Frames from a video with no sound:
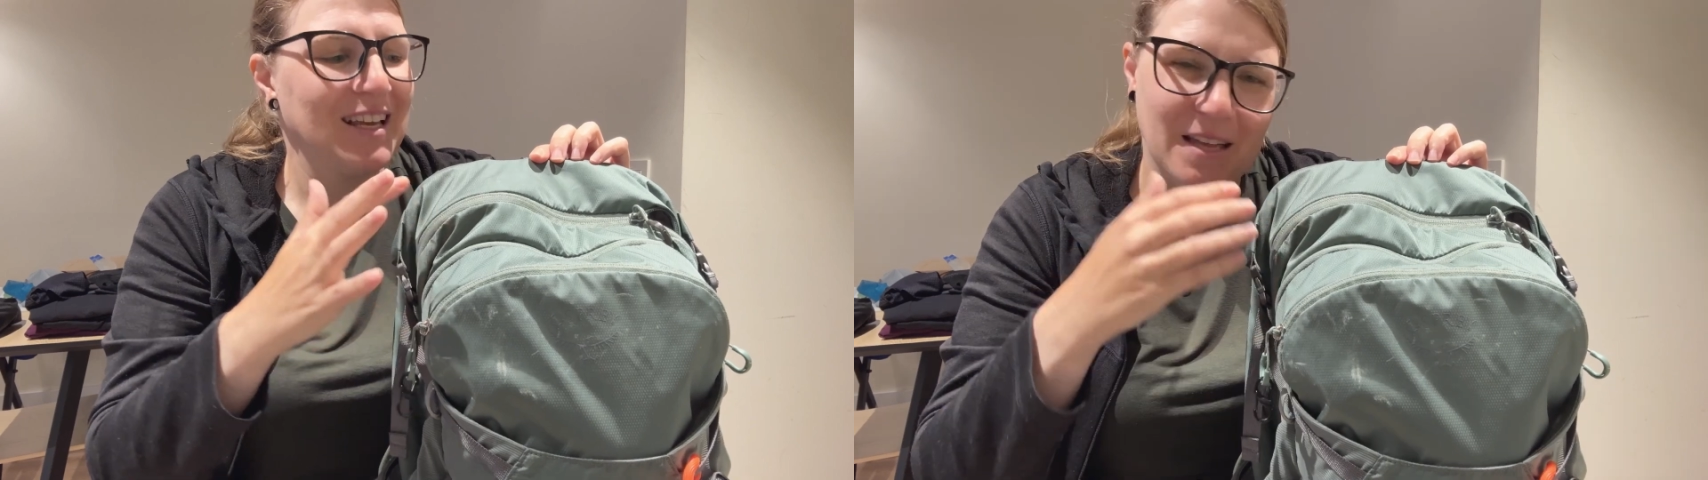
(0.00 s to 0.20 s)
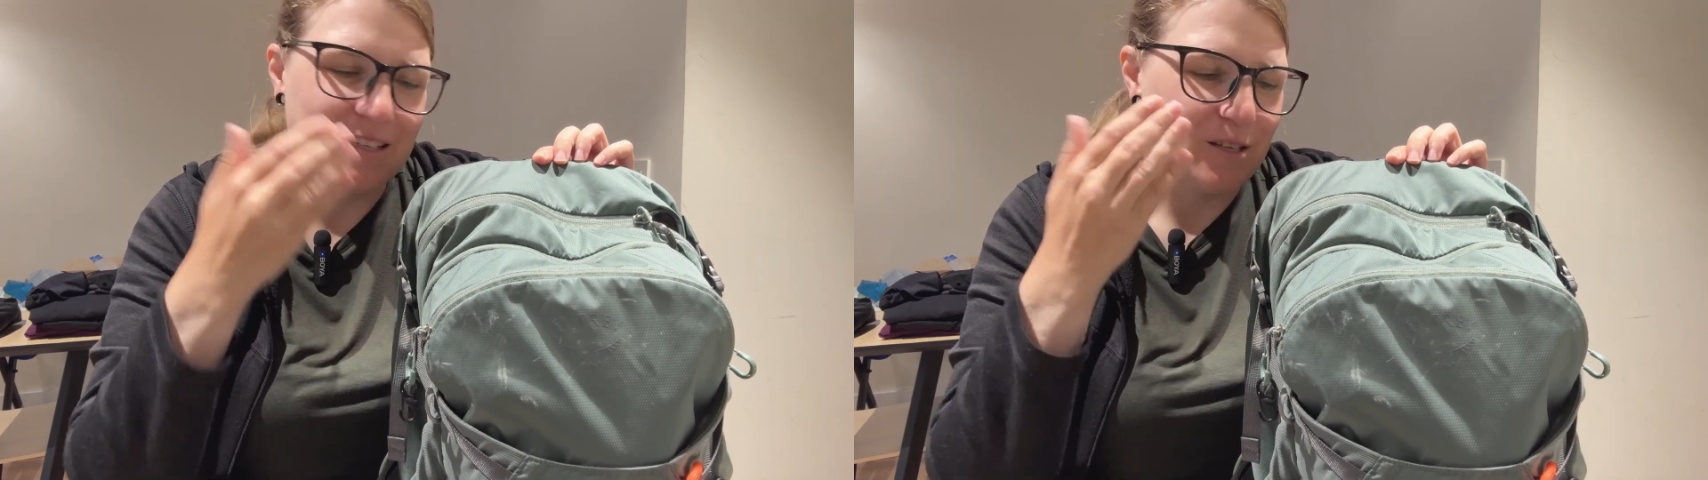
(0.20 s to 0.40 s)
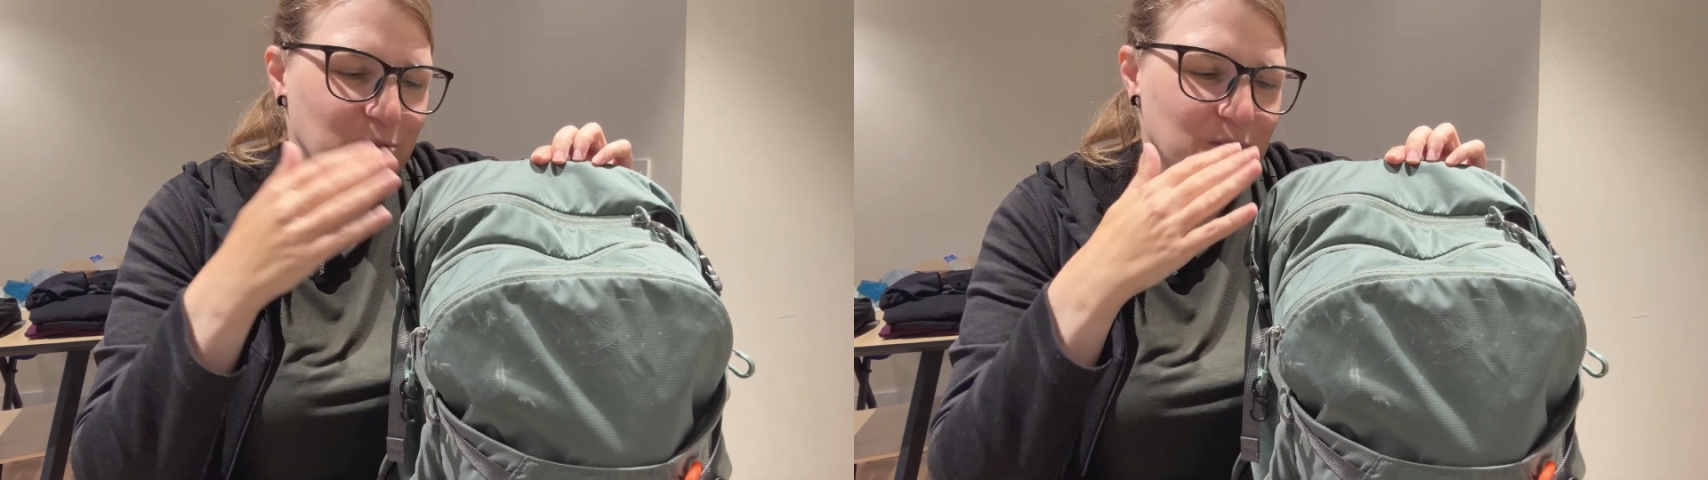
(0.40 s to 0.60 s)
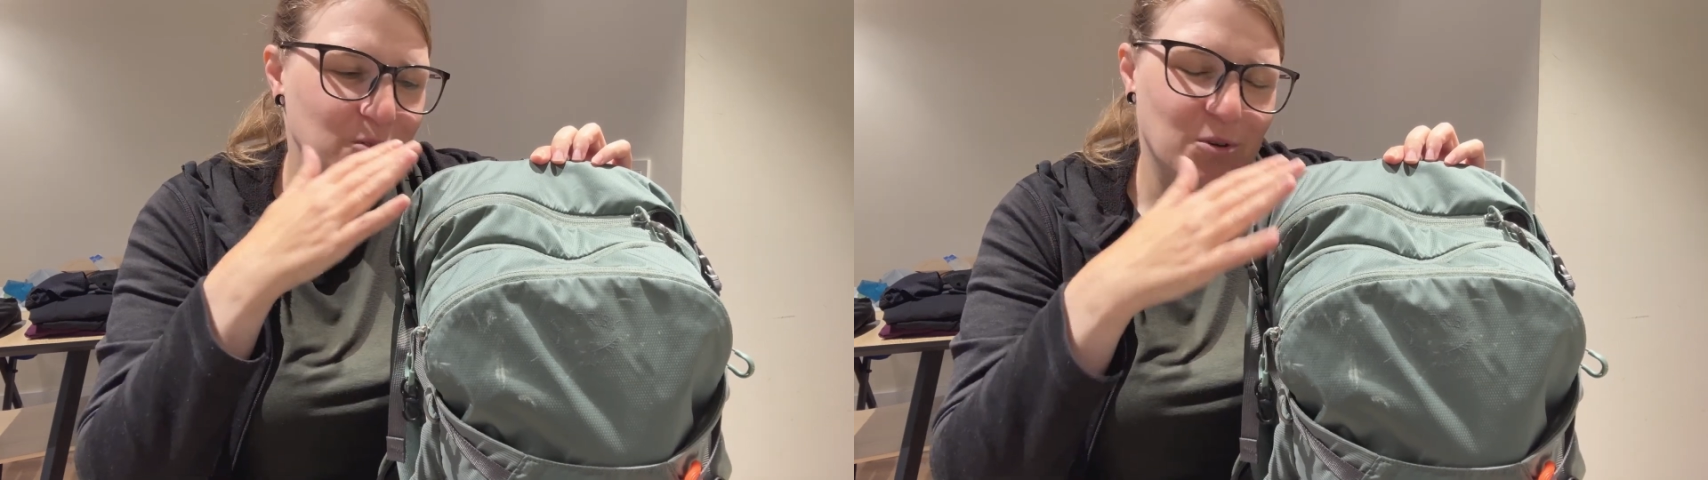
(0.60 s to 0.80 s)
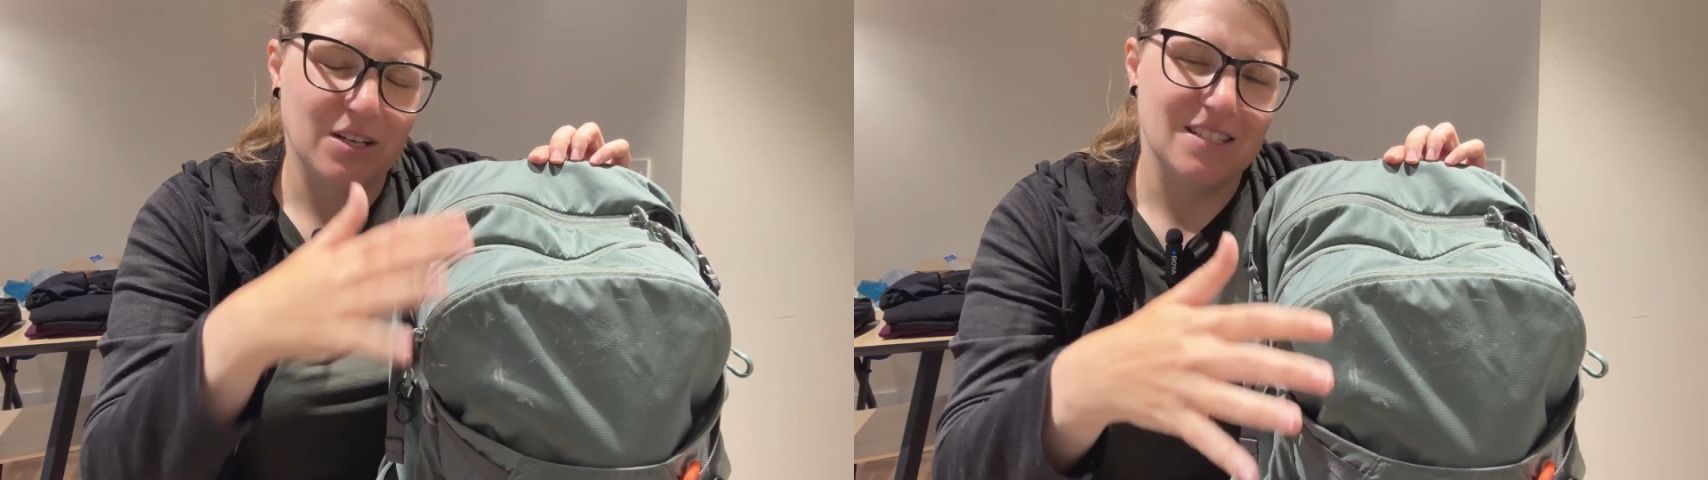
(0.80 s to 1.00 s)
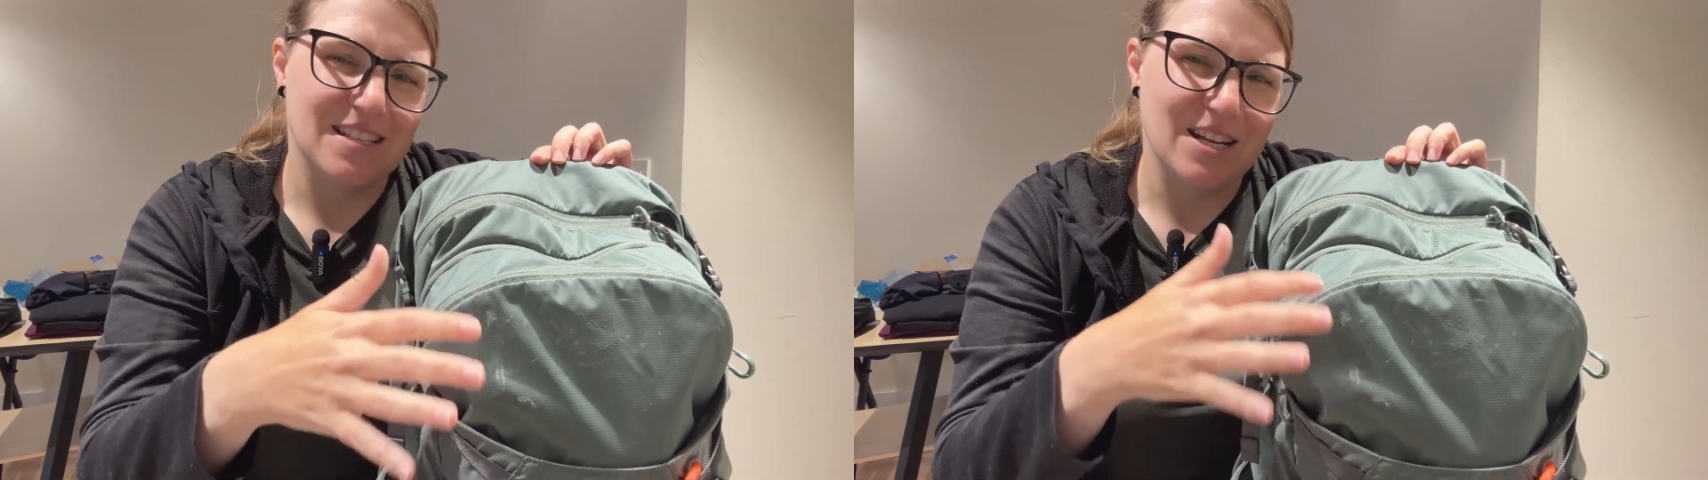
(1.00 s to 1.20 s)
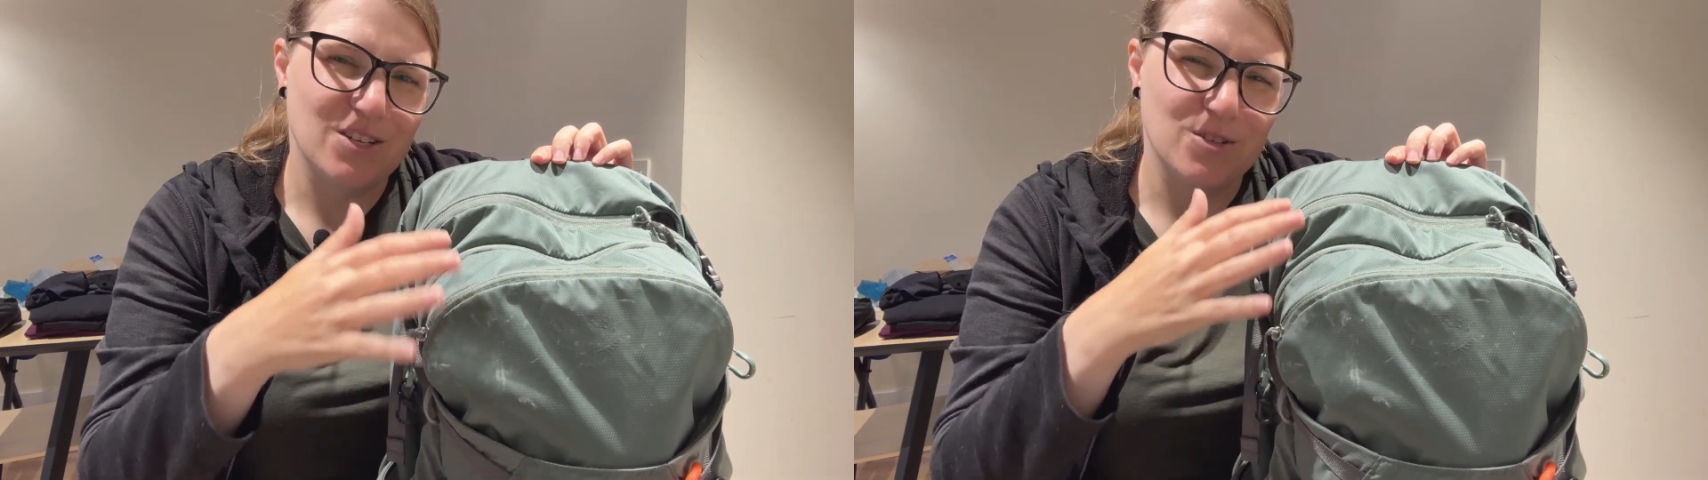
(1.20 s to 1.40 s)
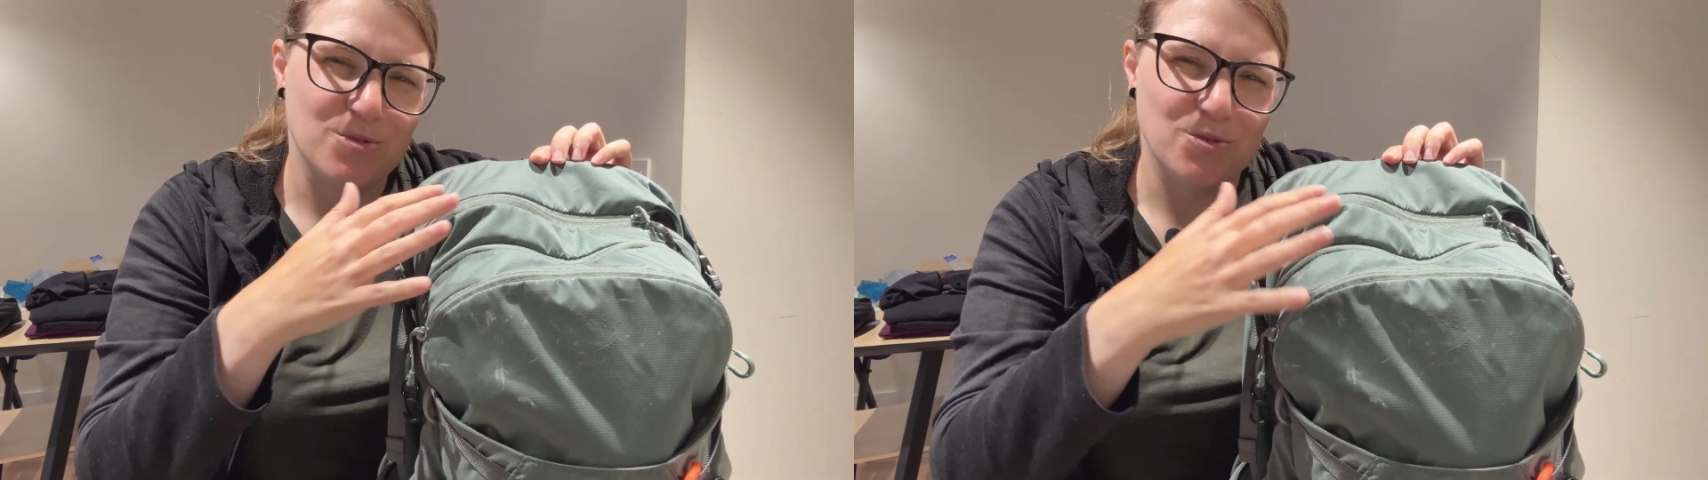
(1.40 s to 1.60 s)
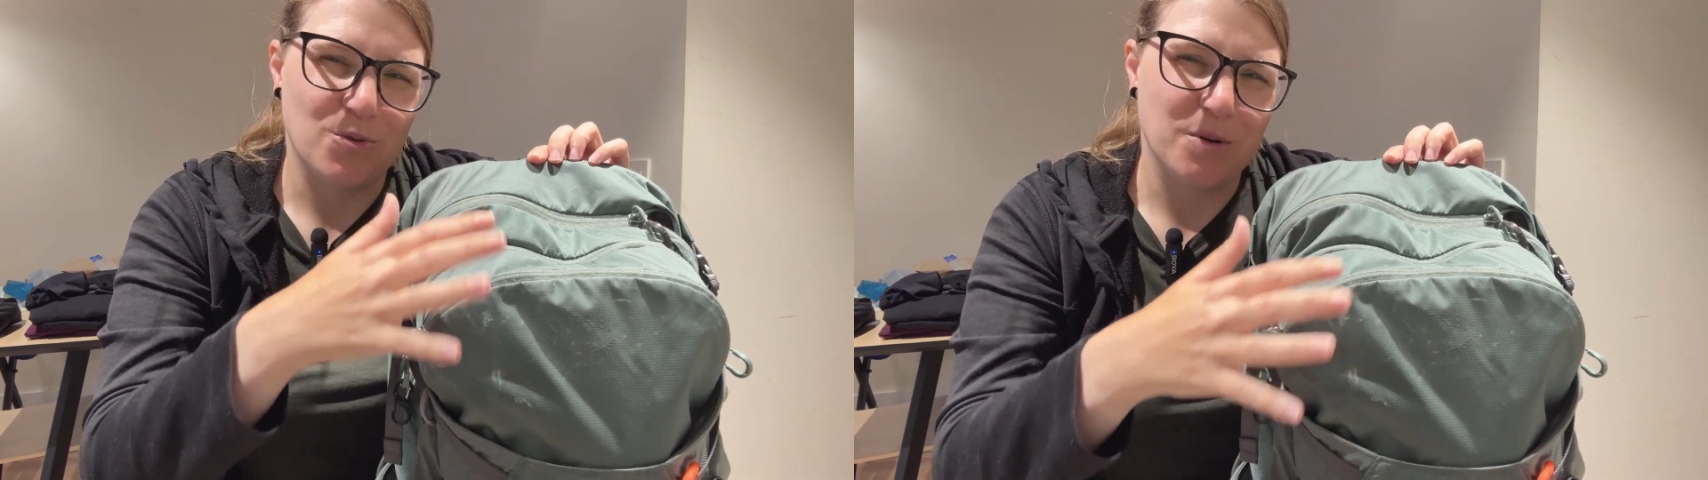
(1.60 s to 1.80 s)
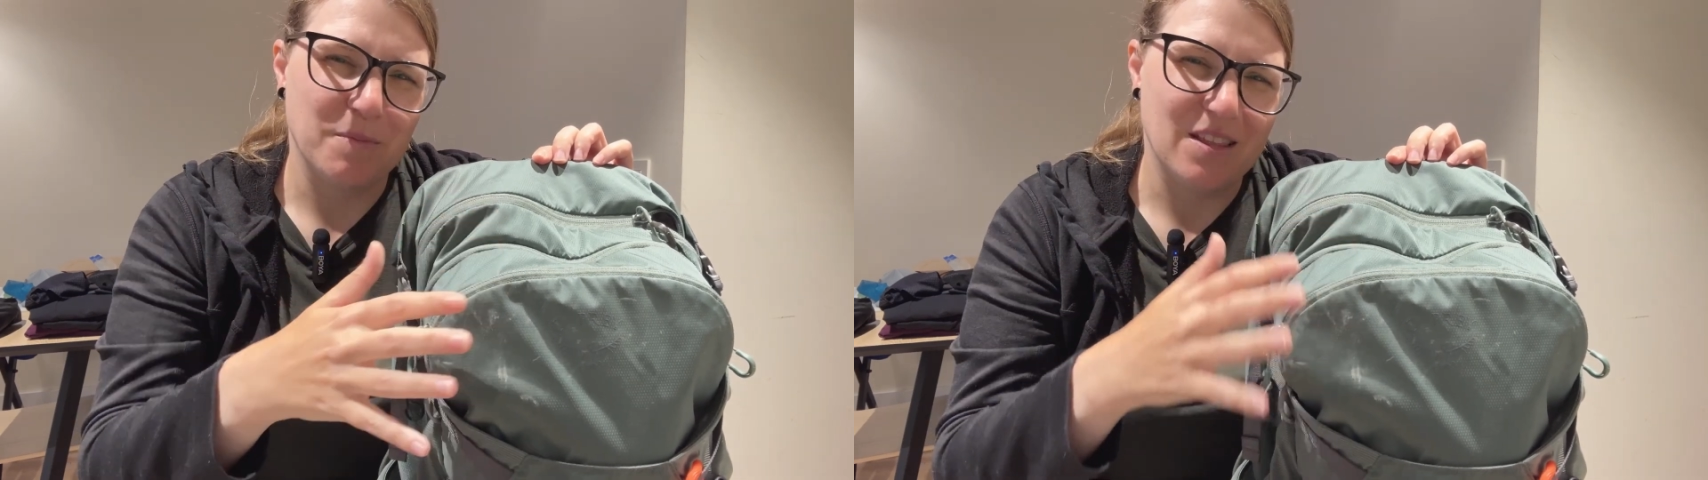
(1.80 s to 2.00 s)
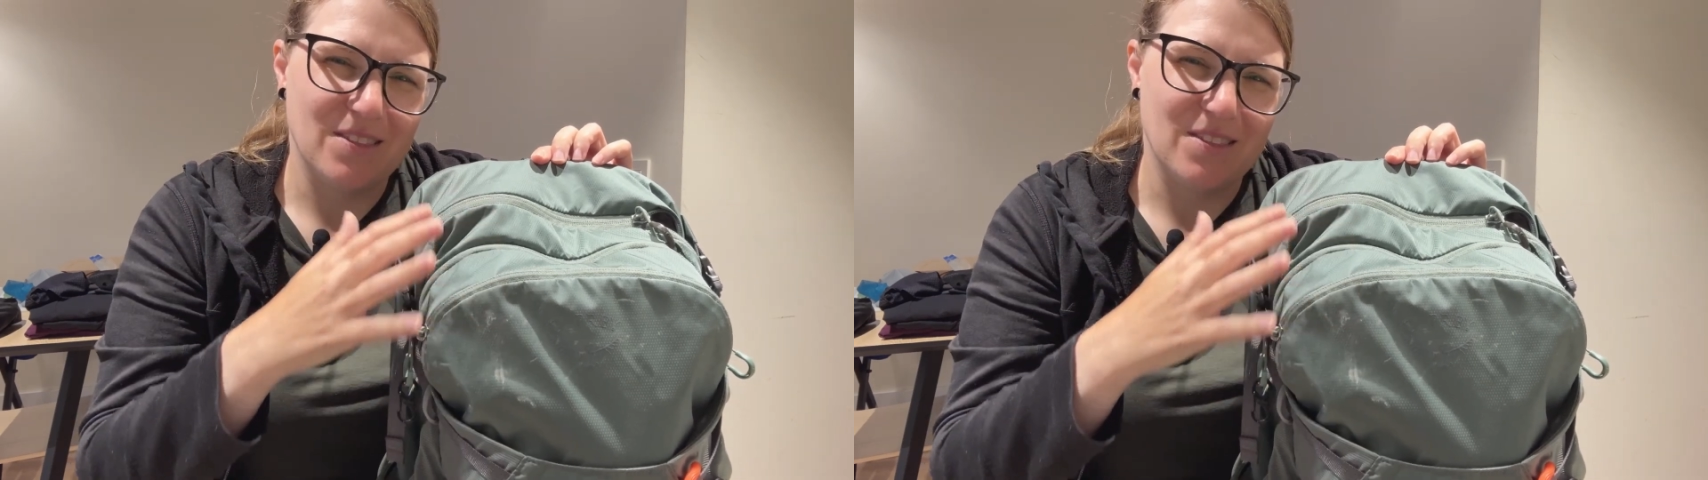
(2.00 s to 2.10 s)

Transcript: And I use this organization to sort my